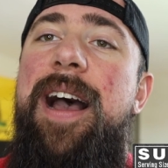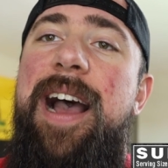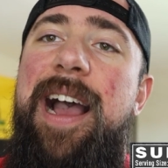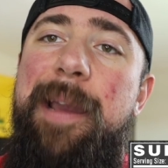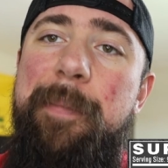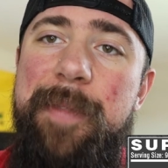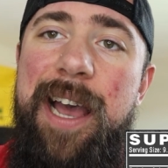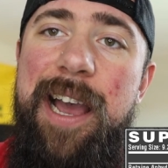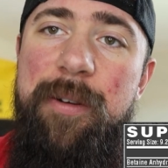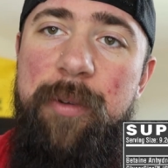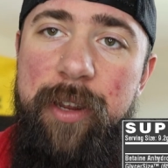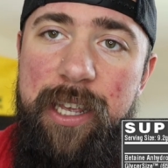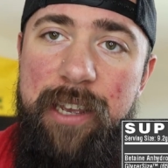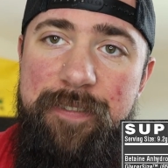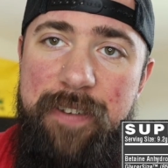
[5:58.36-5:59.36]
I'm not
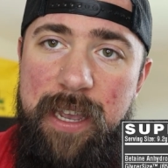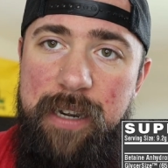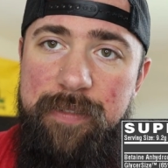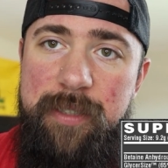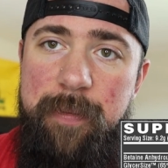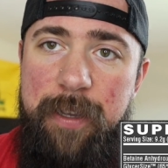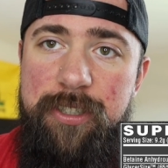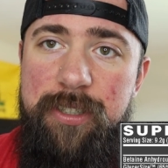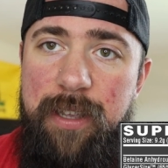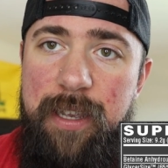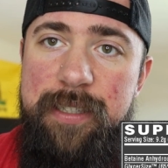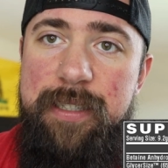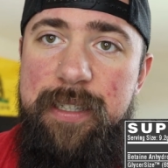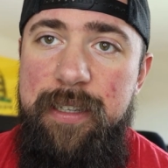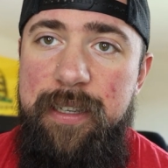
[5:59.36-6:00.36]
really a fan of
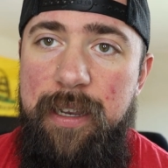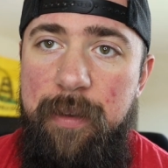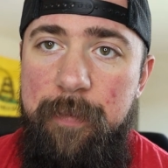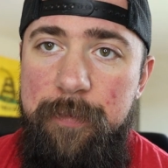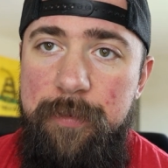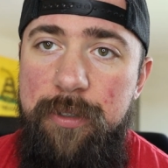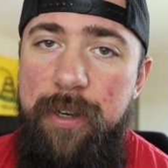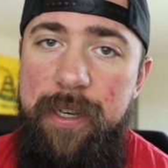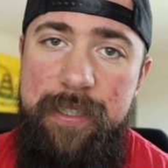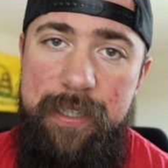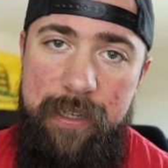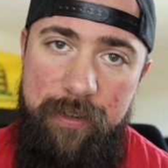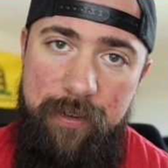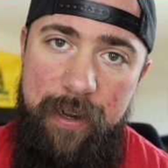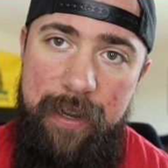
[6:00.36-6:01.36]
specialized
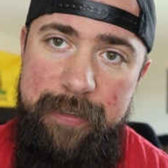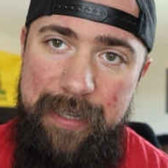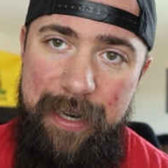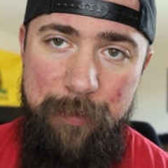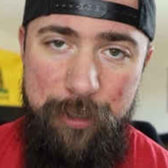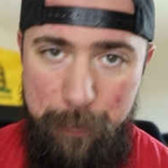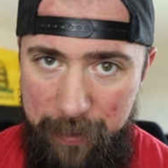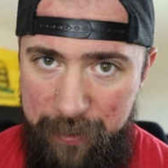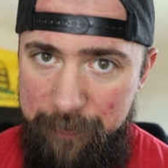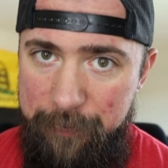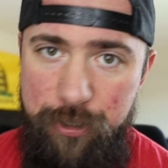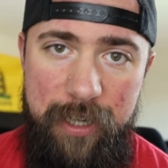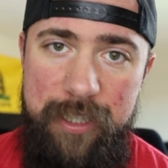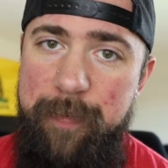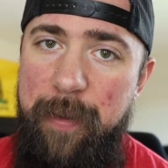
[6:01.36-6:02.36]
creatine ingredients, and I'm just being
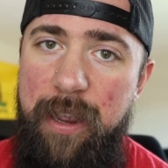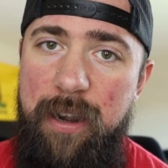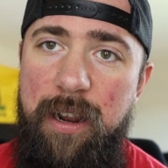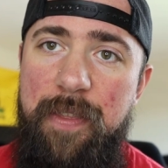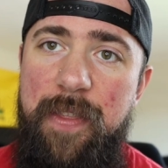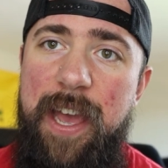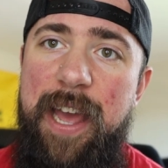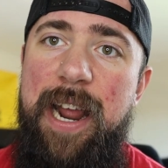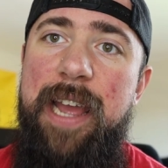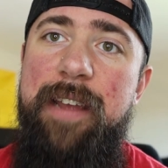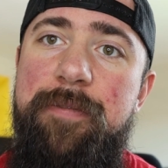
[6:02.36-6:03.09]
transparent on that.